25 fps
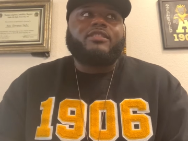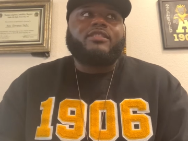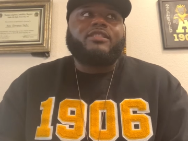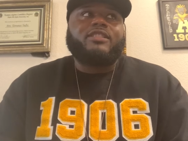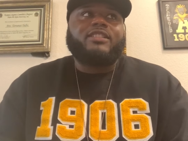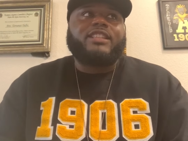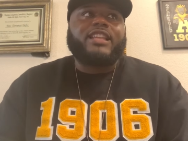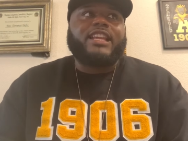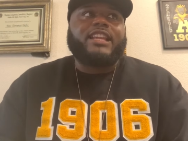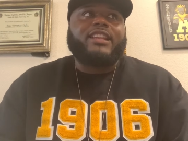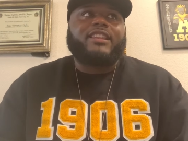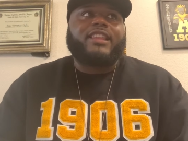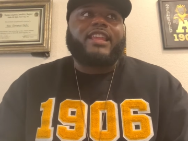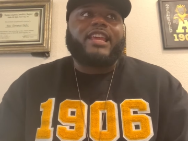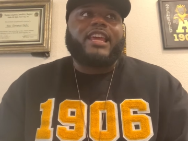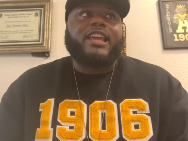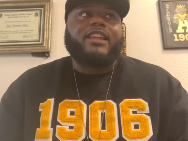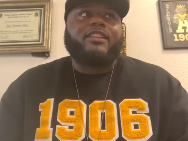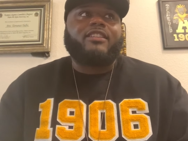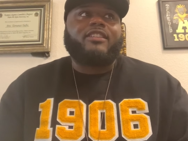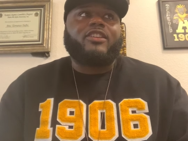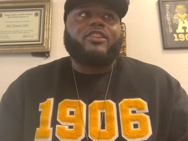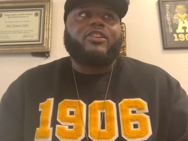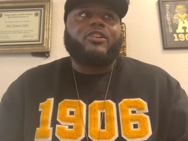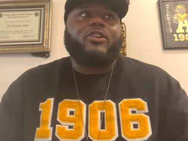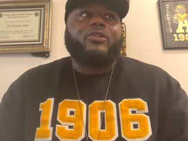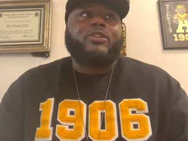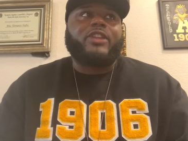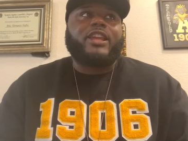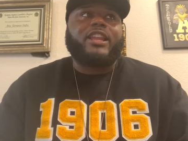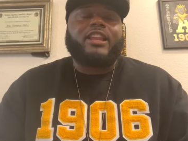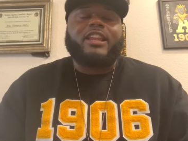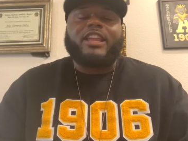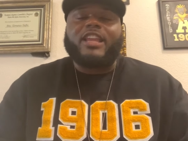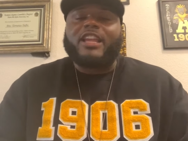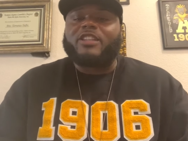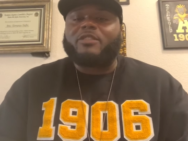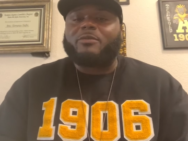think that
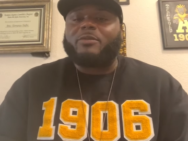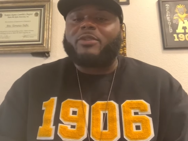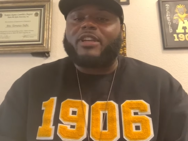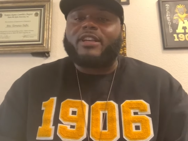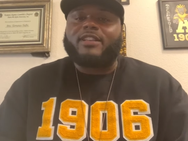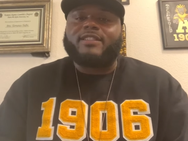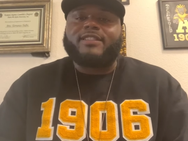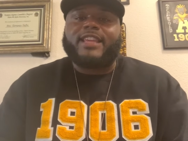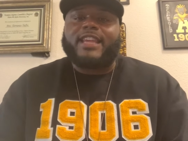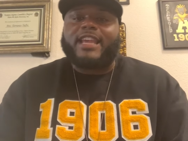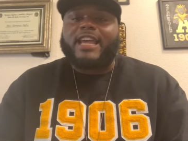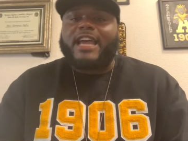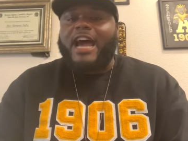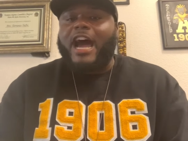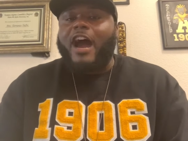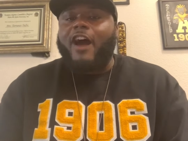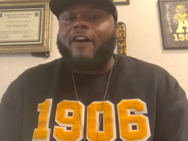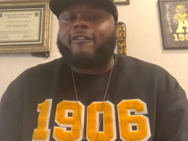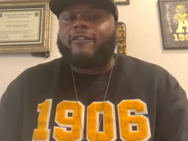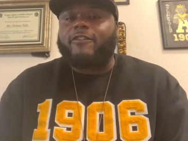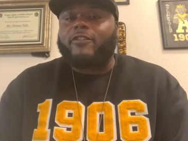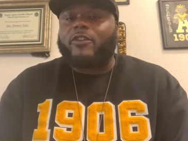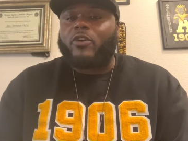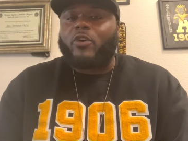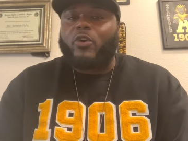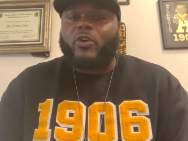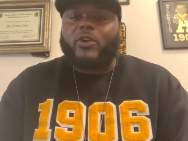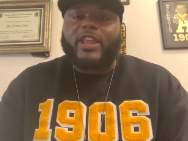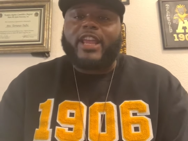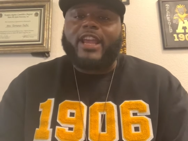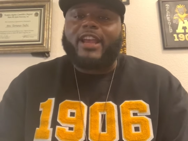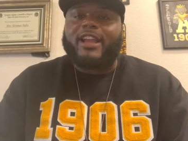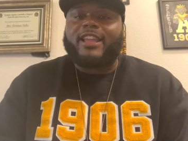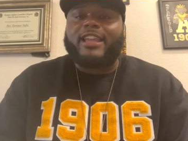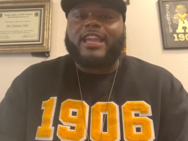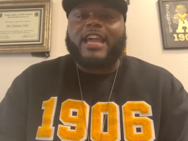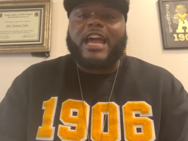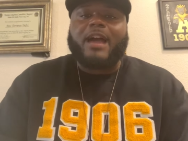it's because they're Alpha or they're
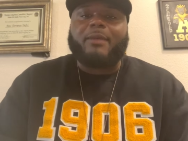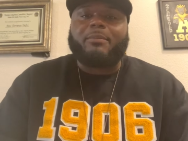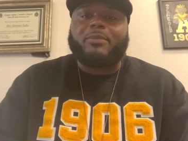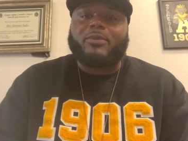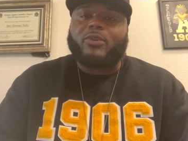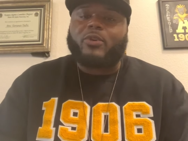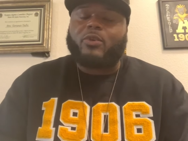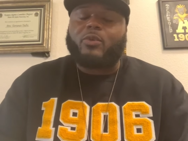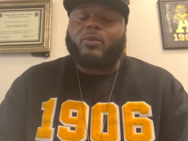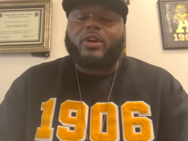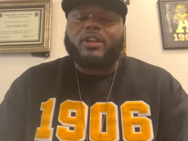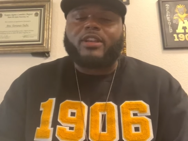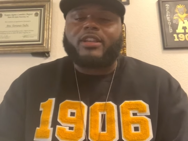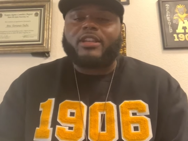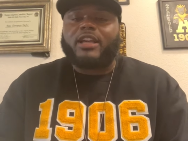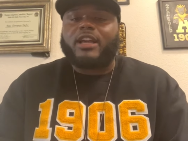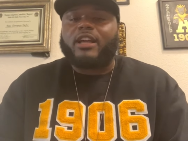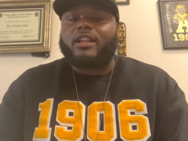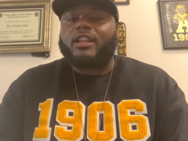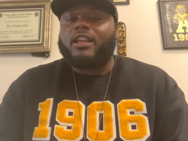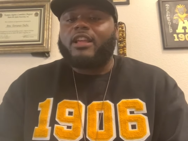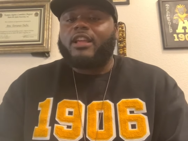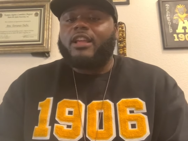Kappa or whatnot.